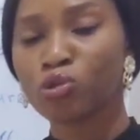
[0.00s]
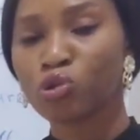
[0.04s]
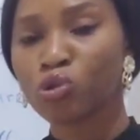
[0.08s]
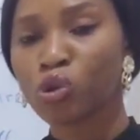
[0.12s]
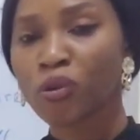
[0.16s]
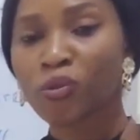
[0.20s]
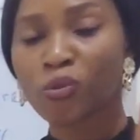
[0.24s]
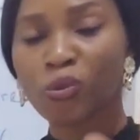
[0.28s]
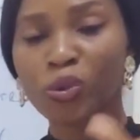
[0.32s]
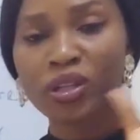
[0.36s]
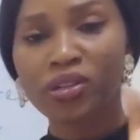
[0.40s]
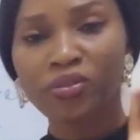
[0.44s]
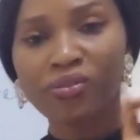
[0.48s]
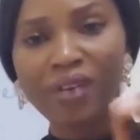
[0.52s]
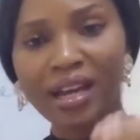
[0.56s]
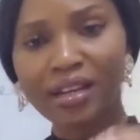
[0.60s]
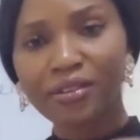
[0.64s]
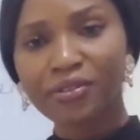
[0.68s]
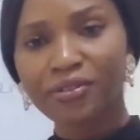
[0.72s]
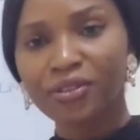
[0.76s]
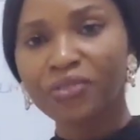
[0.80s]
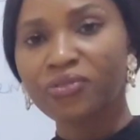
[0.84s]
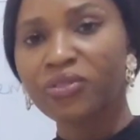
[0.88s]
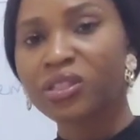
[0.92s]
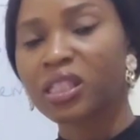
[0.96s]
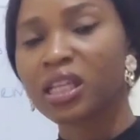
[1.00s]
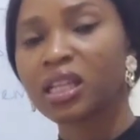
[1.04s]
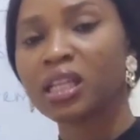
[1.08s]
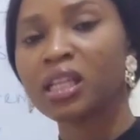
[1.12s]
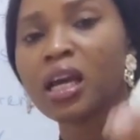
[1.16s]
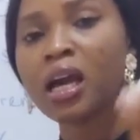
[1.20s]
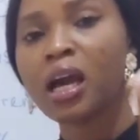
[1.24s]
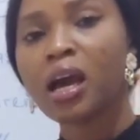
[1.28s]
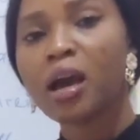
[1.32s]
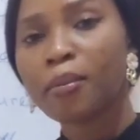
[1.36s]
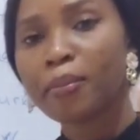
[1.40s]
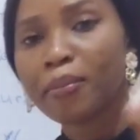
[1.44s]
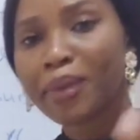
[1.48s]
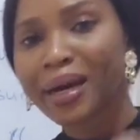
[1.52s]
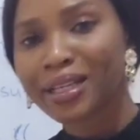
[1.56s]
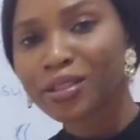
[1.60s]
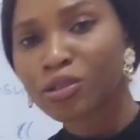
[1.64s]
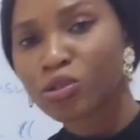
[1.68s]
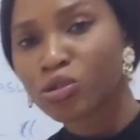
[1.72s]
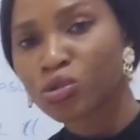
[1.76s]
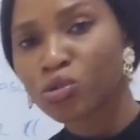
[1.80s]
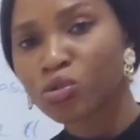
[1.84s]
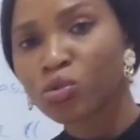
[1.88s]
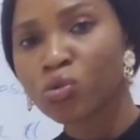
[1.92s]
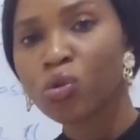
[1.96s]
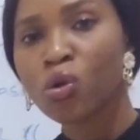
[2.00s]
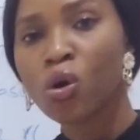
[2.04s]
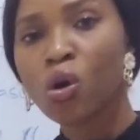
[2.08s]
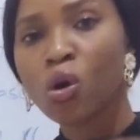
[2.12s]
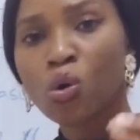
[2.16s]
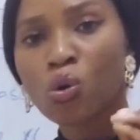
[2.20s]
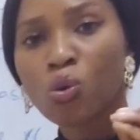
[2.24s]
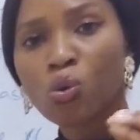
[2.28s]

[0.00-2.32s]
So if we divide 15 by 2,